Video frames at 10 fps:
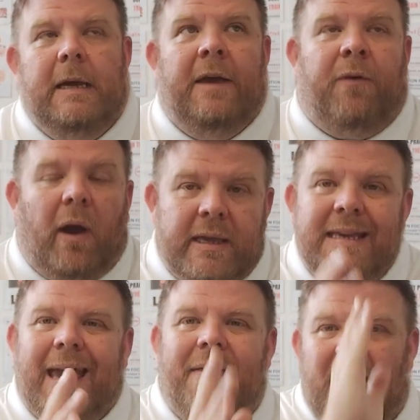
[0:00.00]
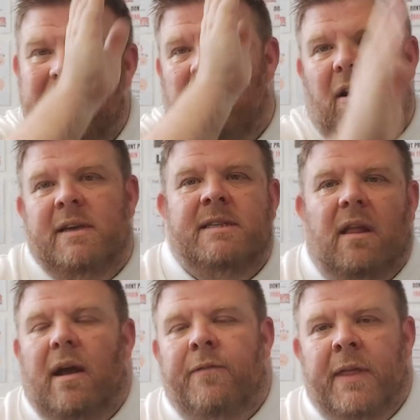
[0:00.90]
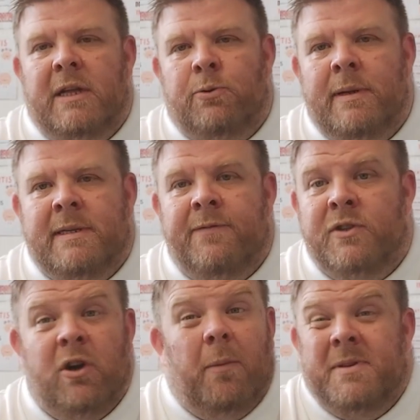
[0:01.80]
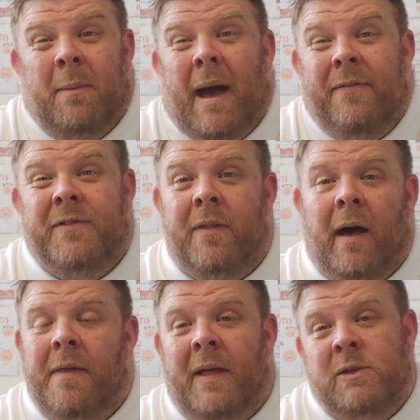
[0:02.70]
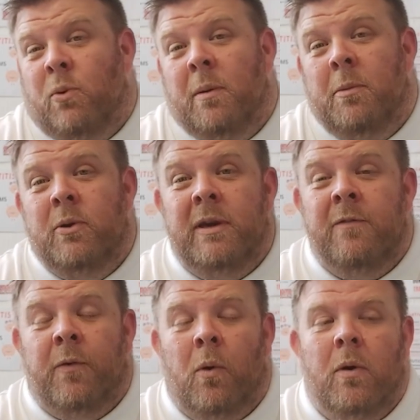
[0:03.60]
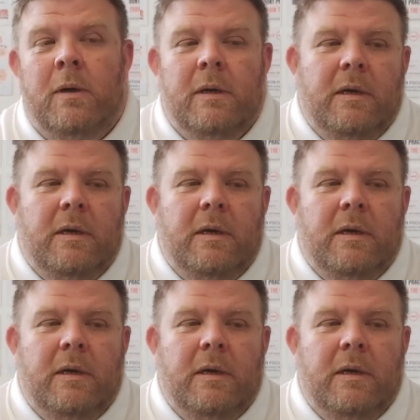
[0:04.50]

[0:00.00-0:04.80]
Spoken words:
If I can get that nice line for that 20 for tops, I'm after that, and that's what I'm looking for.